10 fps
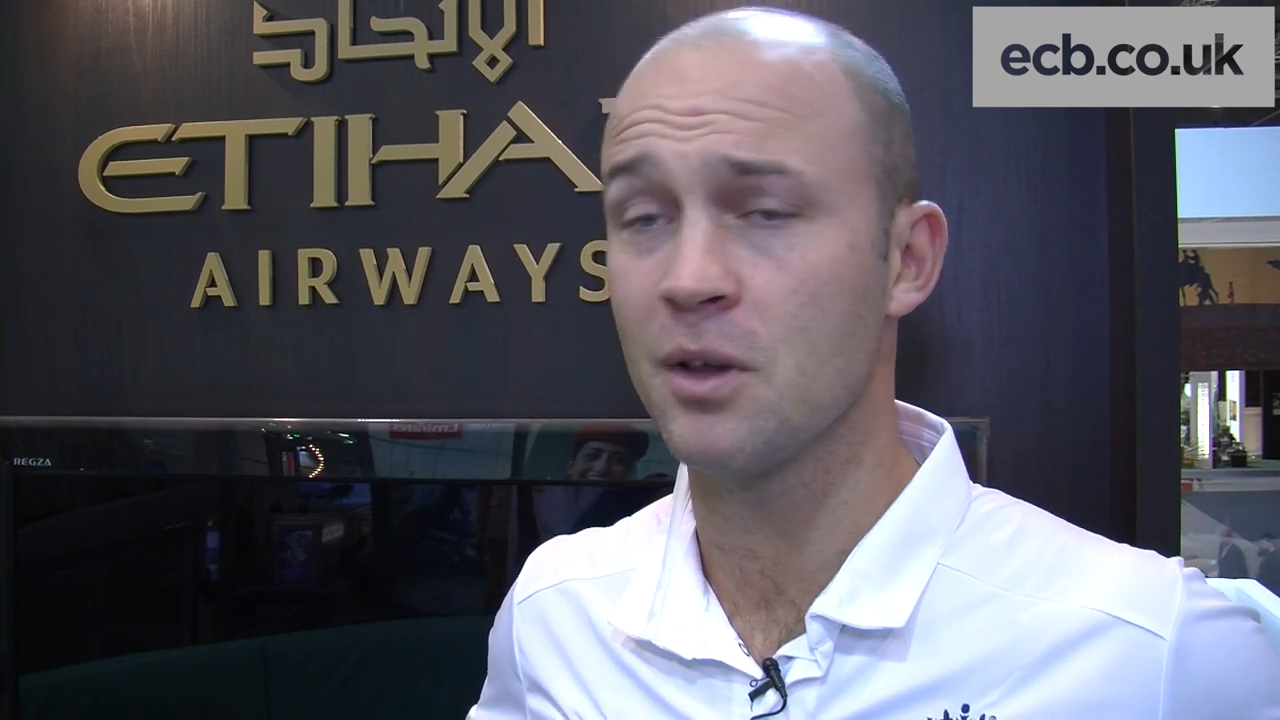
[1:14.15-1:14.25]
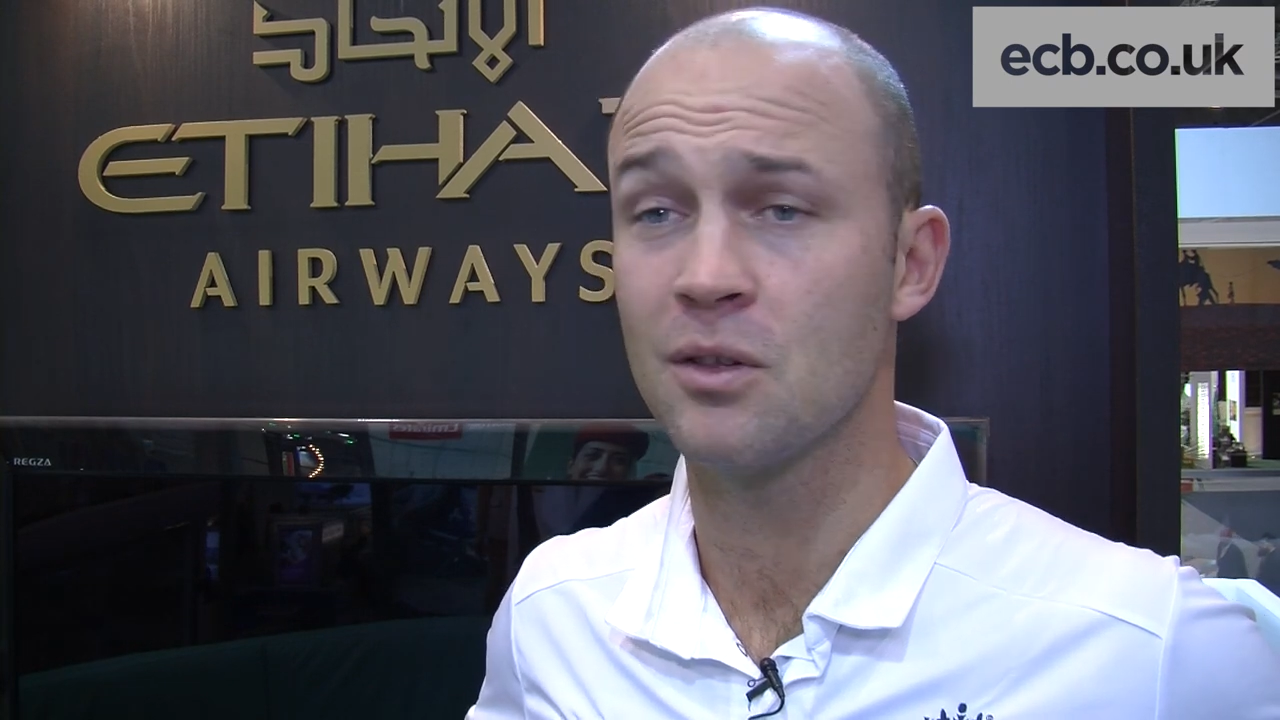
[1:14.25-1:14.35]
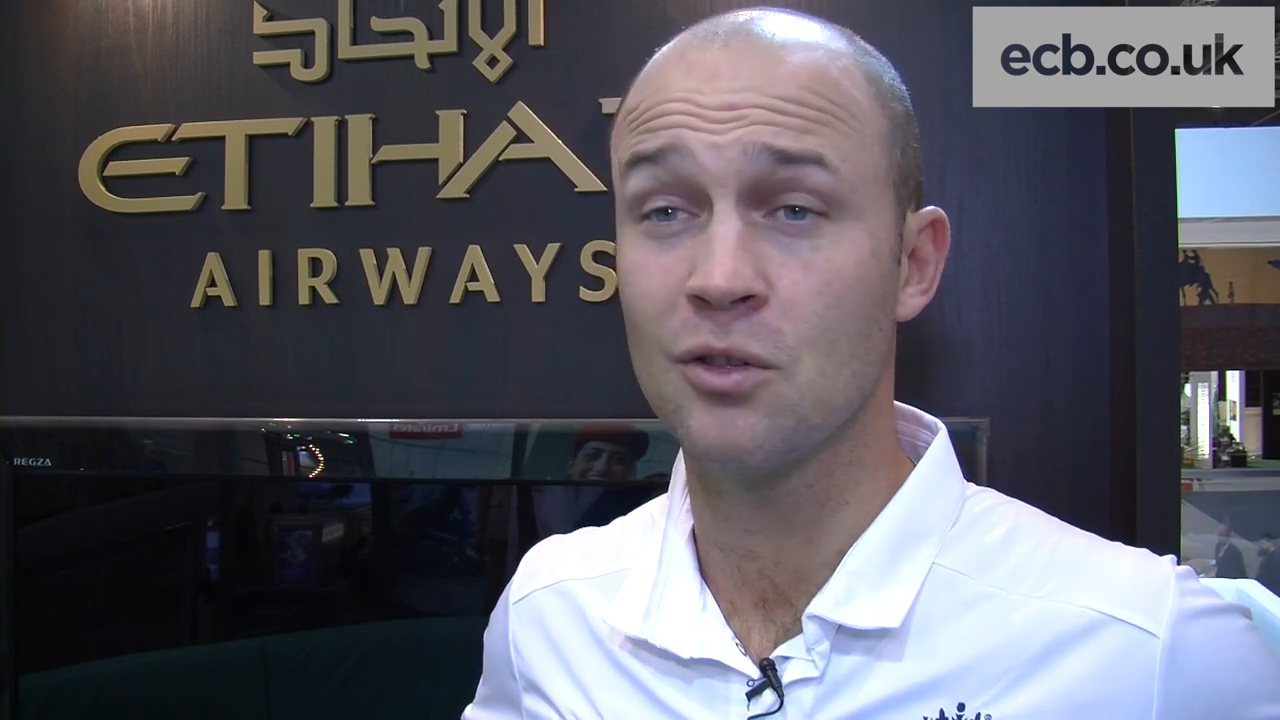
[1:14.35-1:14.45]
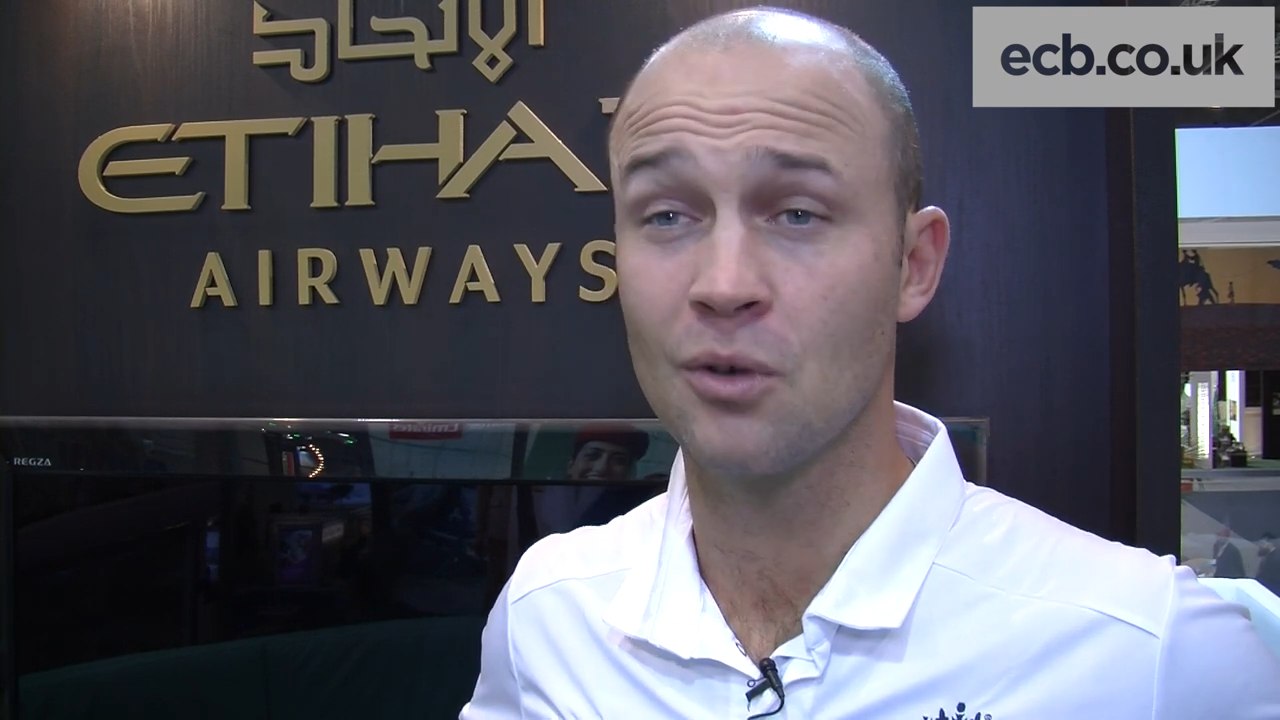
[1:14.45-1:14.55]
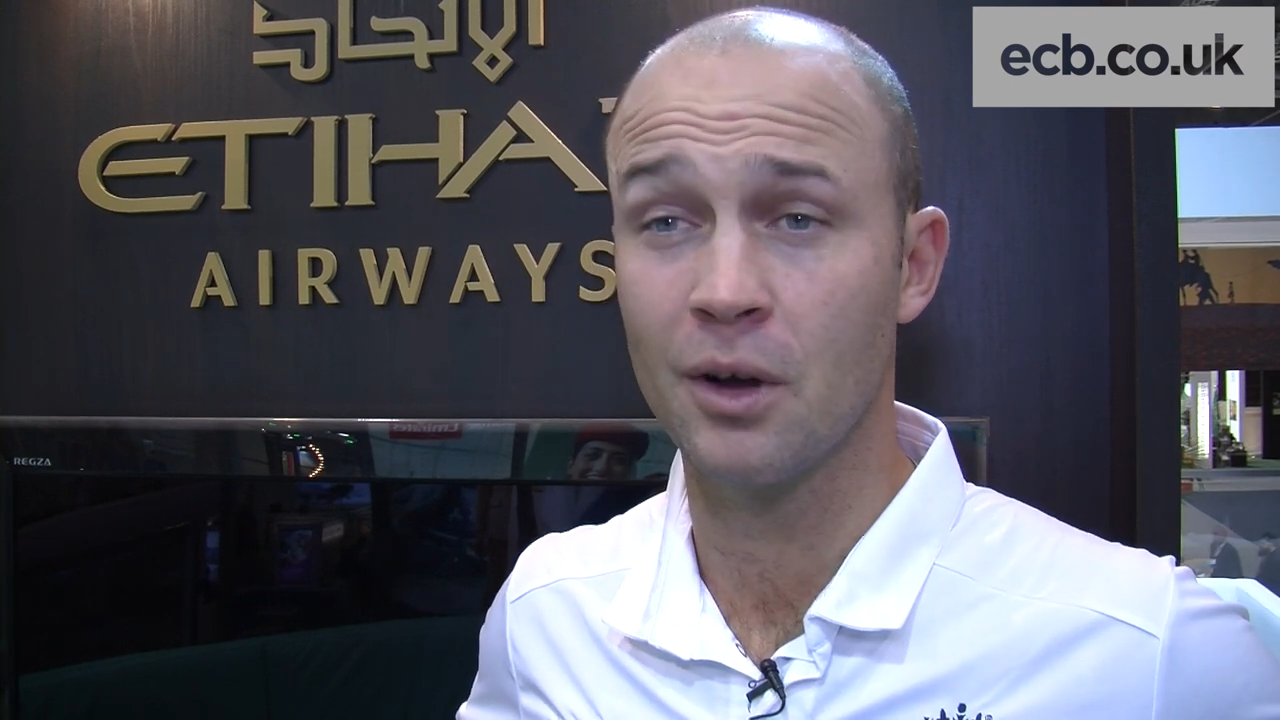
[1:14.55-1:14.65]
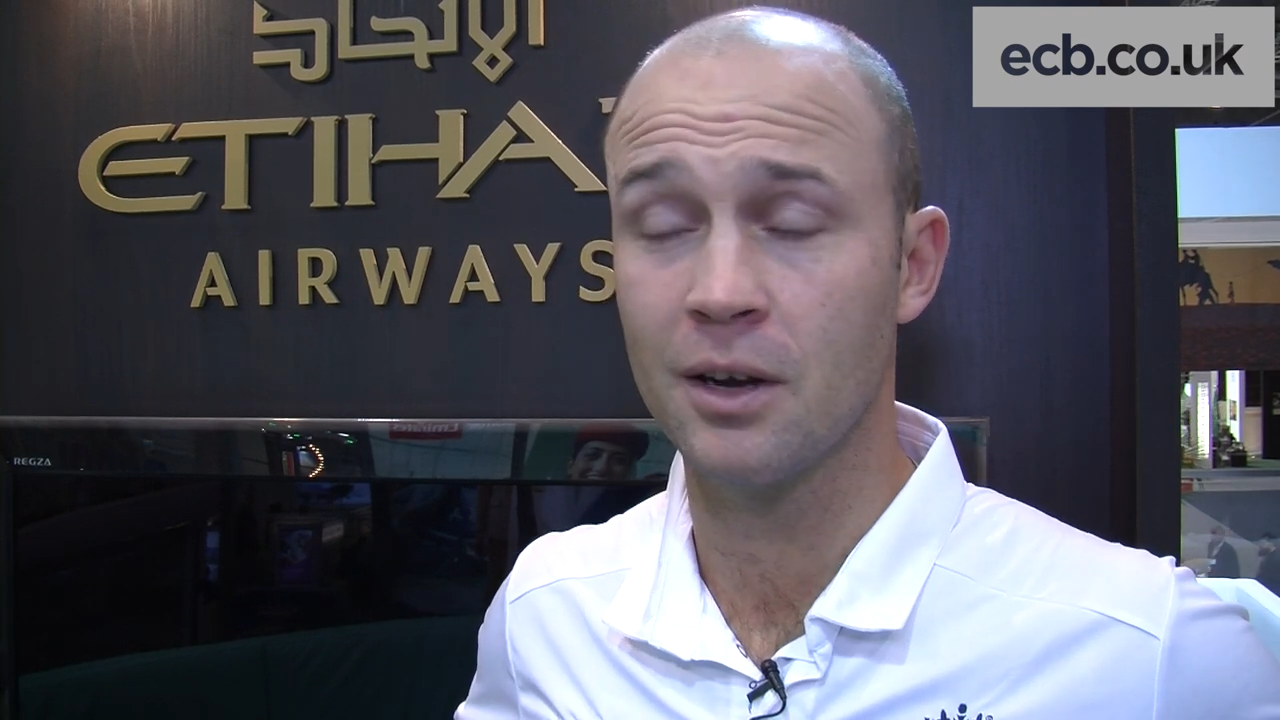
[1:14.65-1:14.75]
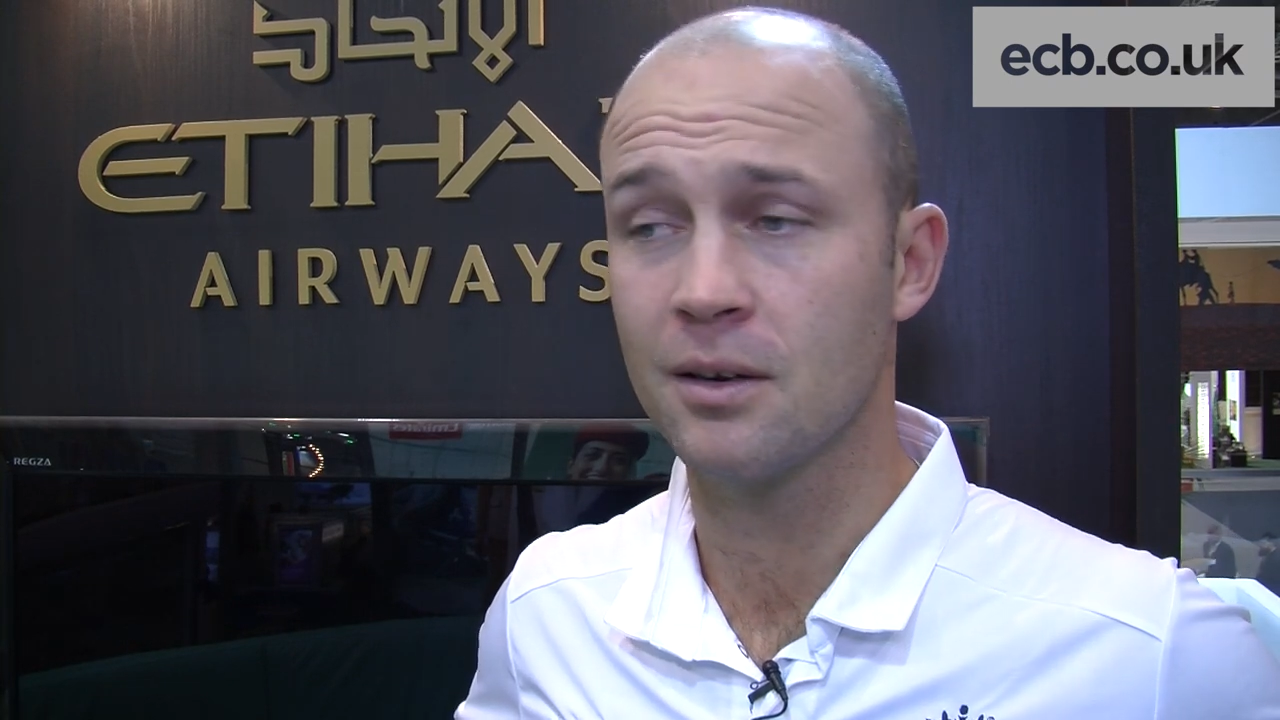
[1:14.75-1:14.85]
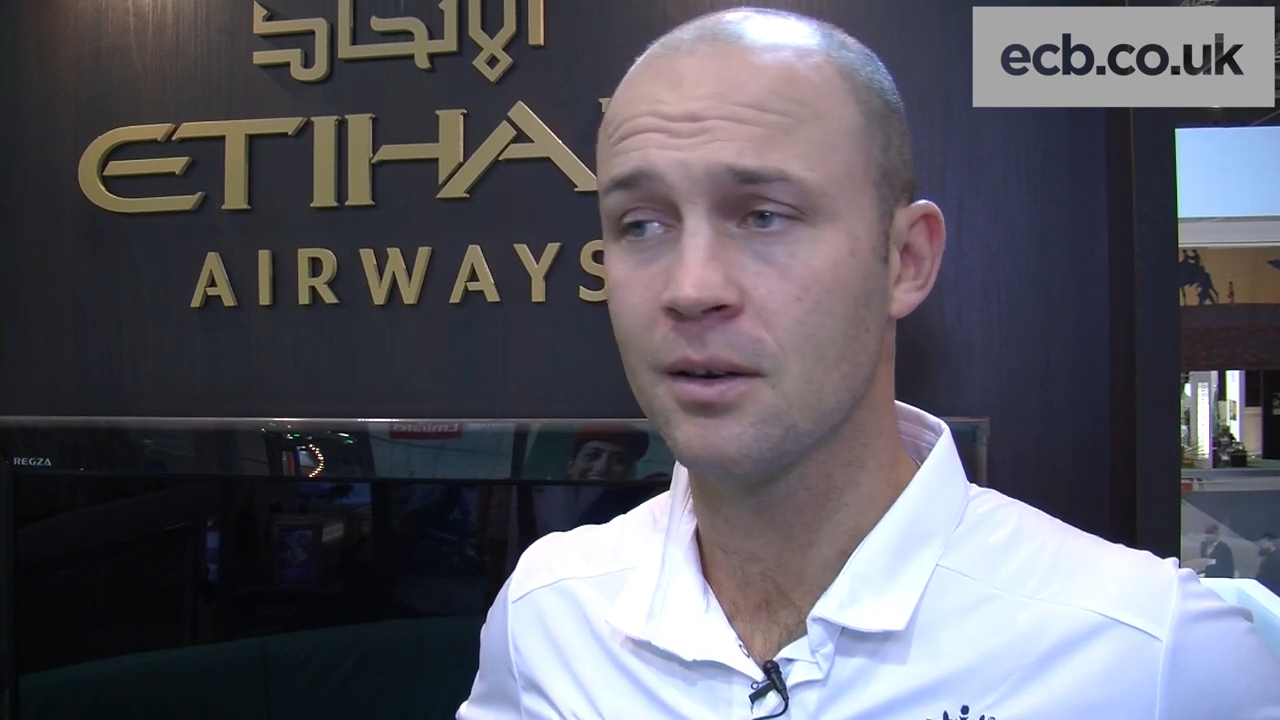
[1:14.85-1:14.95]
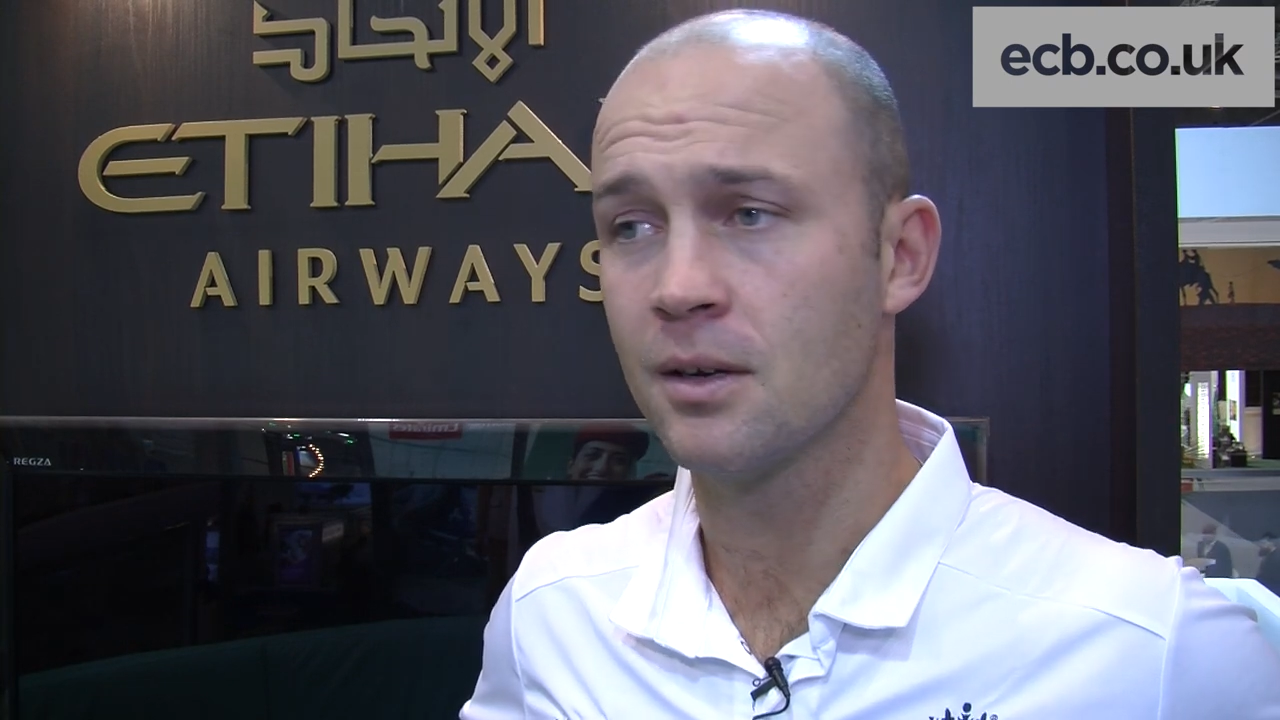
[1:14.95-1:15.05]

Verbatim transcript: always enjoyed